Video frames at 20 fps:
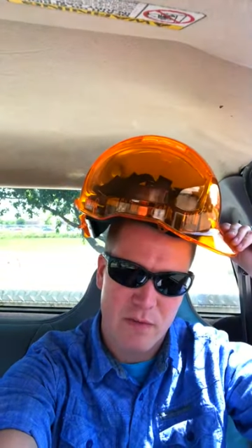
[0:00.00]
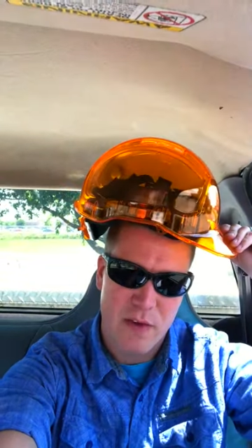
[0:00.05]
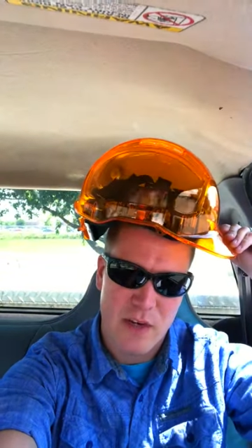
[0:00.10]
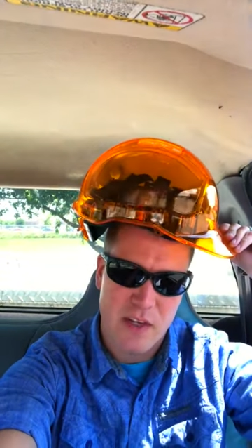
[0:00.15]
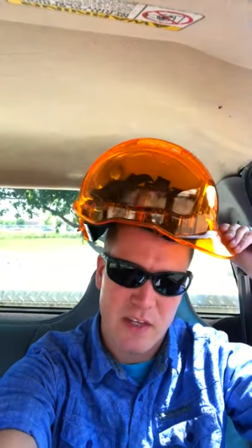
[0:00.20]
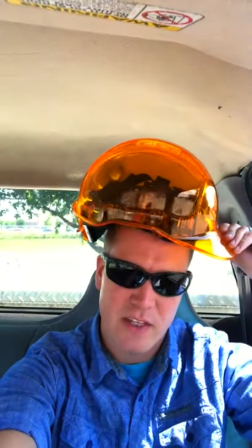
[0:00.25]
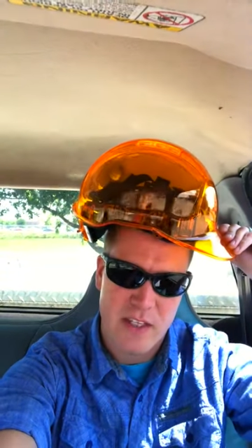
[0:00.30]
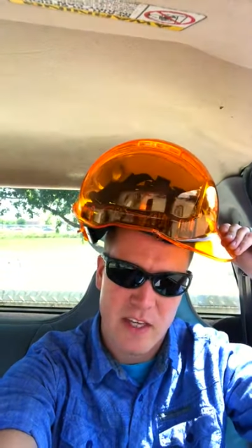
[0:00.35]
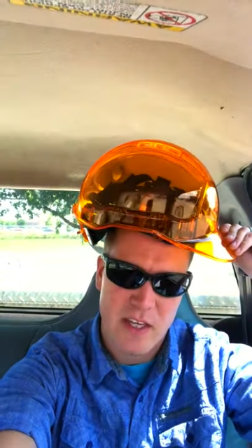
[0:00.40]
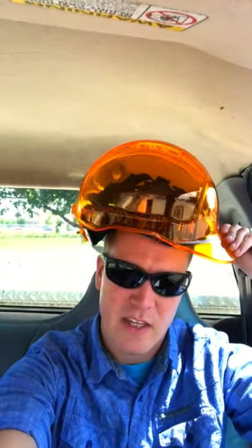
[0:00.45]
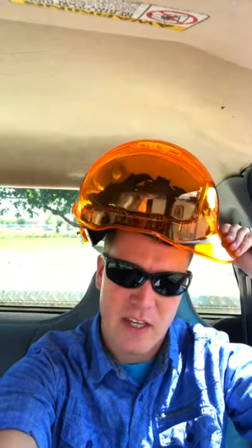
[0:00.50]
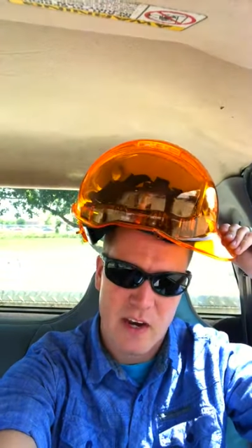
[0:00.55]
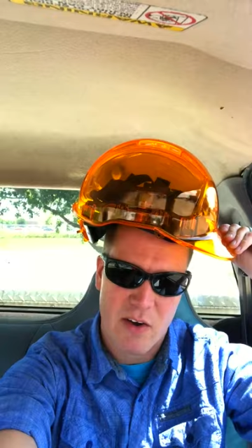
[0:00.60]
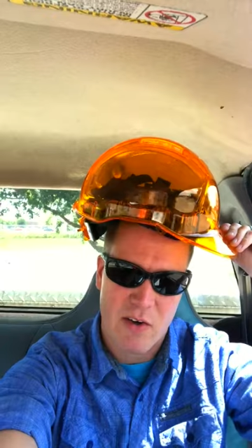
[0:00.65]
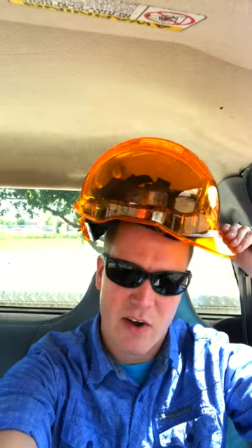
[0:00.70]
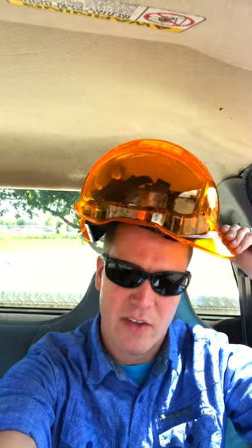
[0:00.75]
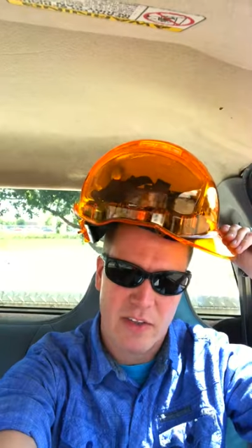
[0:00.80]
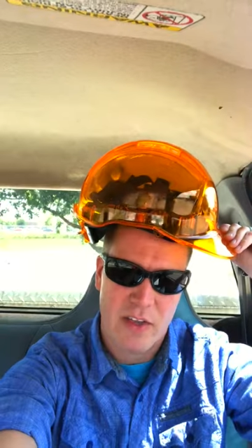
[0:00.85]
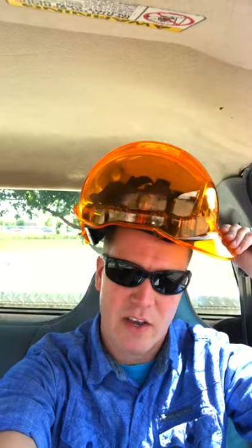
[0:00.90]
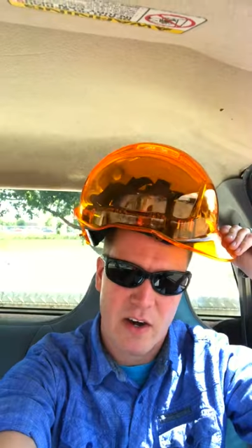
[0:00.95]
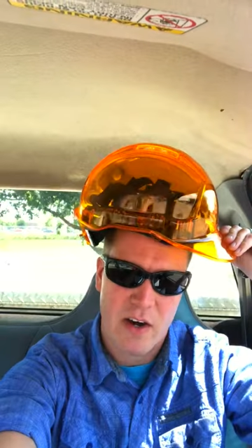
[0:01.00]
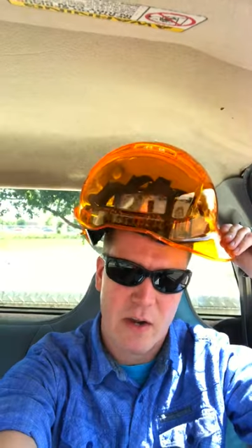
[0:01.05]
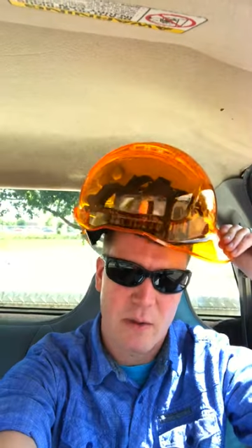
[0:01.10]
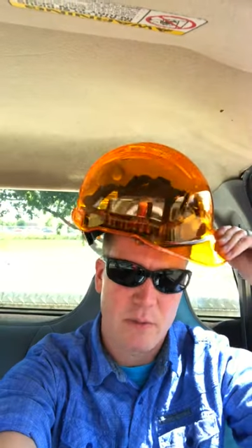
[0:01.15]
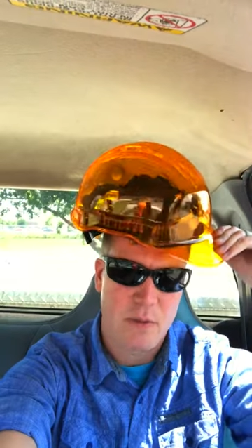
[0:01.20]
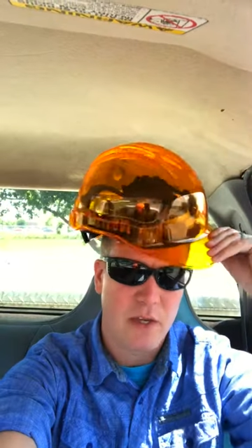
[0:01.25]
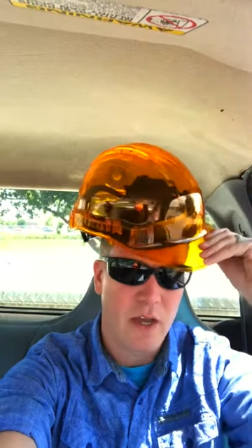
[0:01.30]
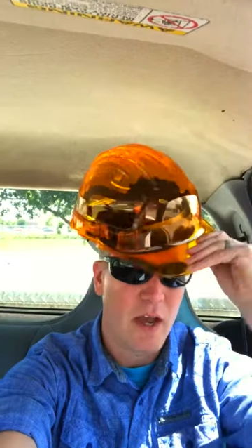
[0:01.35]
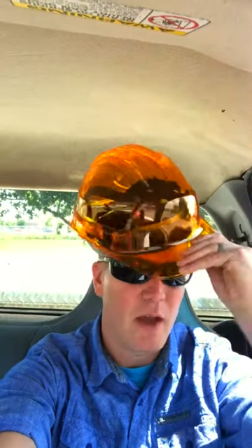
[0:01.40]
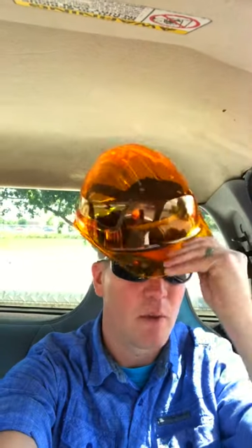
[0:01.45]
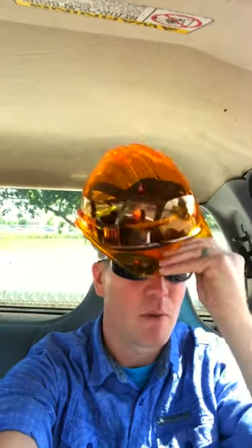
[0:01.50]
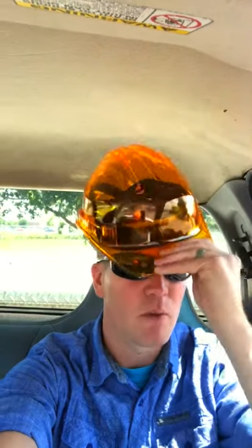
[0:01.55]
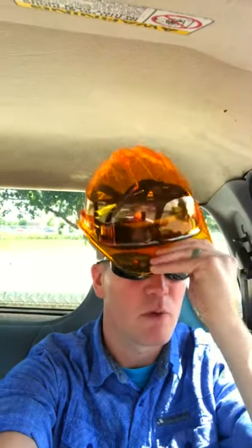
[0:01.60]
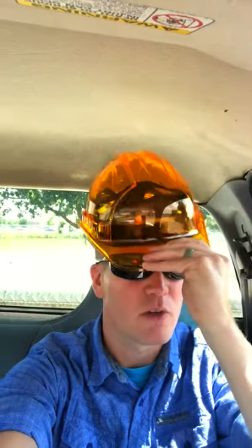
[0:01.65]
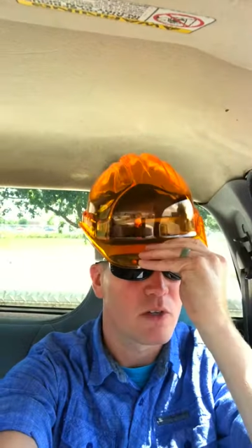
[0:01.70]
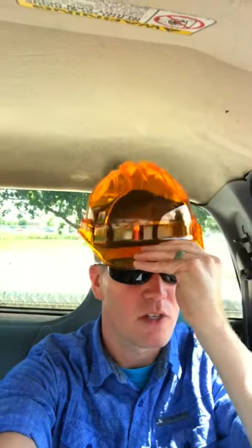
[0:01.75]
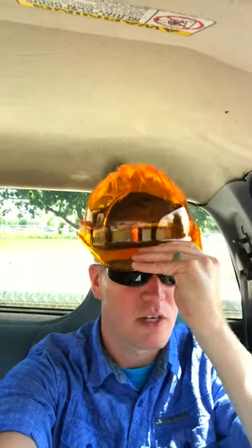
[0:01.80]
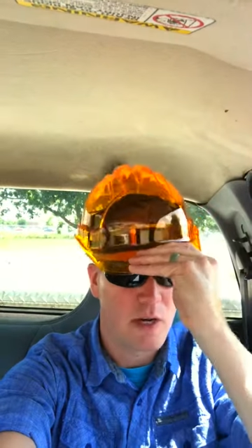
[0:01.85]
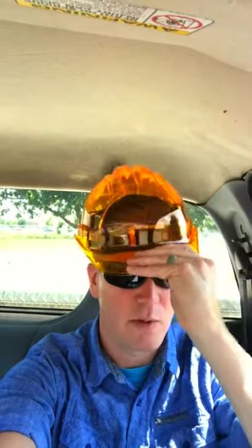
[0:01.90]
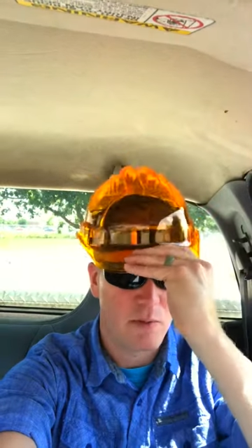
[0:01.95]
if you can see that right there up top,
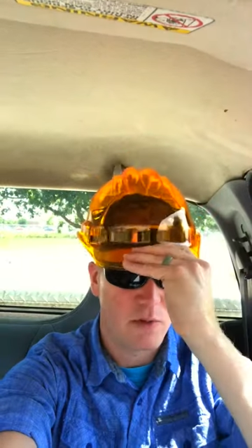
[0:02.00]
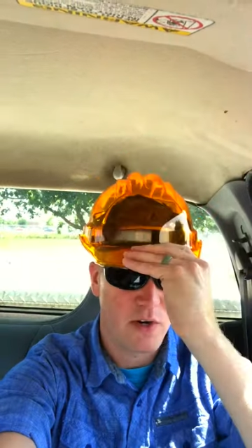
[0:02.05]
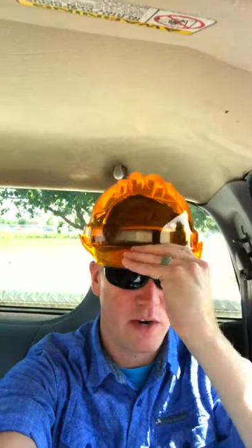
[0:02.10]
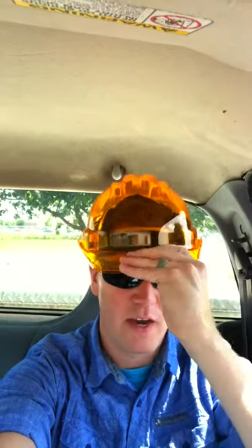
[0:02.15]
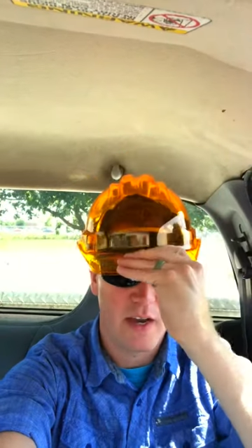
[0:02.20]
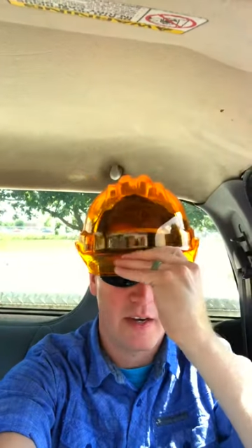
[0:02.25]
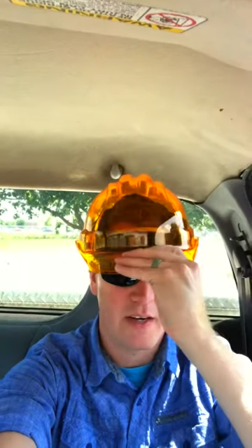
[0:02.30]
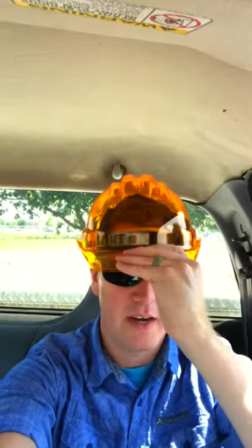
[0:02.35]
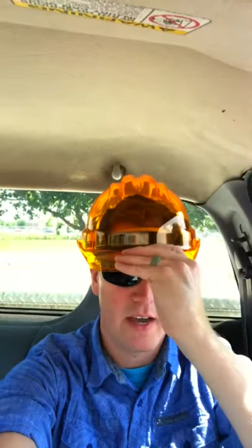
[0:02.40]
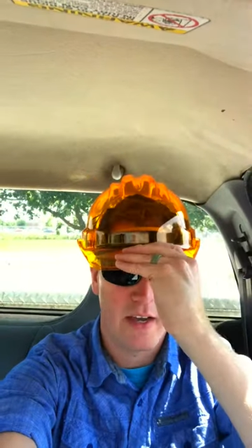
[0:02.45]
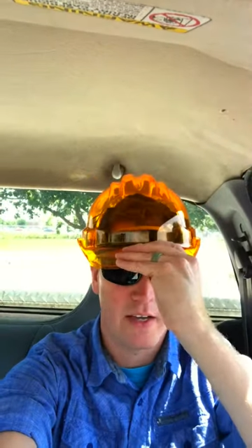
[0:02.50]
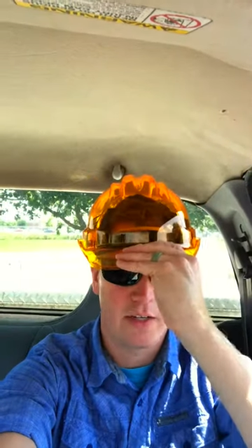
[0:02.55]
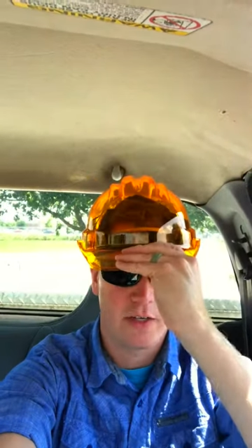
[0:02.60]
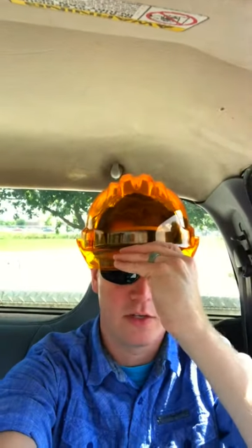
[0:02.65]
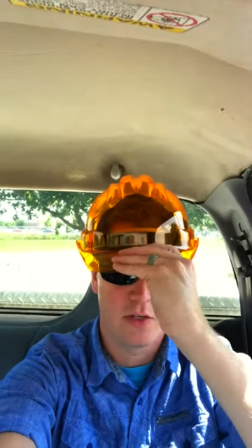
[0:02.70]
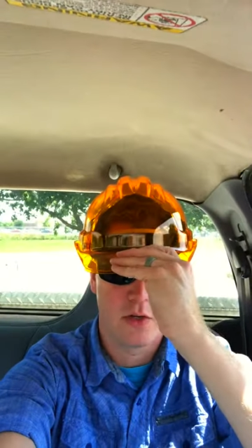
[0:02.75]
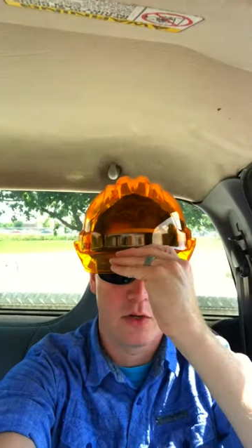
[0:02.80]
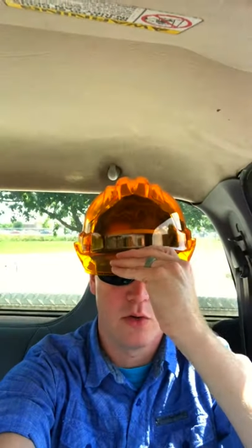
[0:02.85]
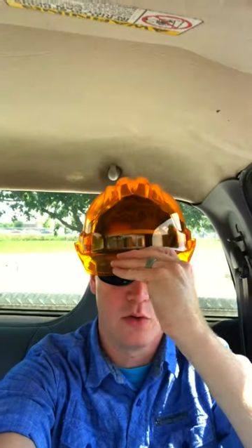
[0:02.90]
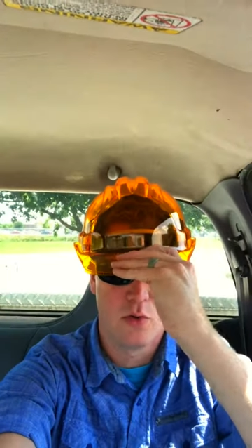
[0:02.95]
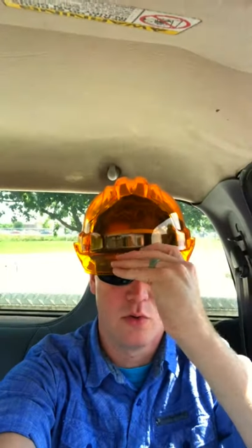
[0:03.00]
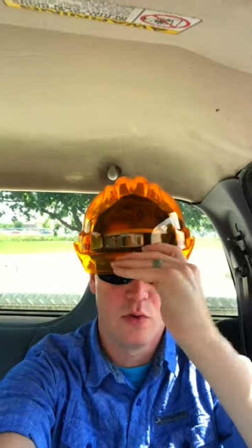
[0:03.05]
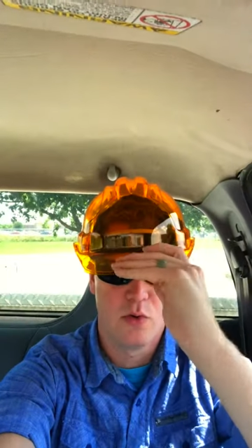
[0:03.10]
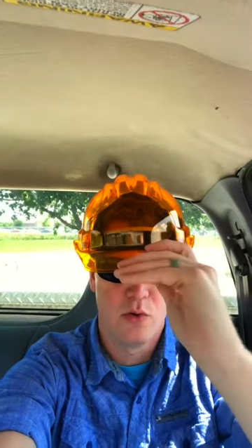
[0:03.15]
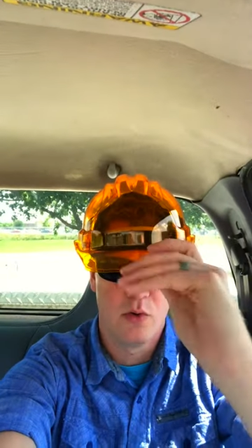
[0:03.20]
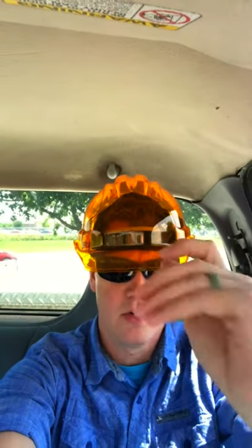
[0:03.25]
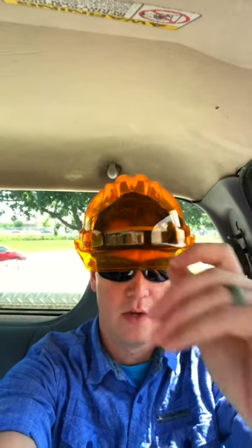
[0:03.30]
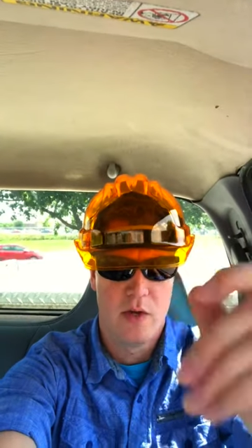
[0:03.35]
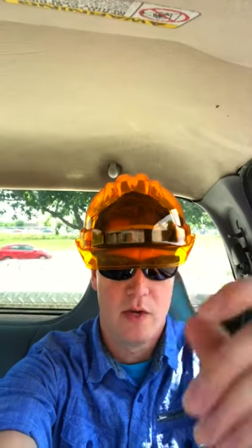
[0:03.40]
which keeps your head nice and cool.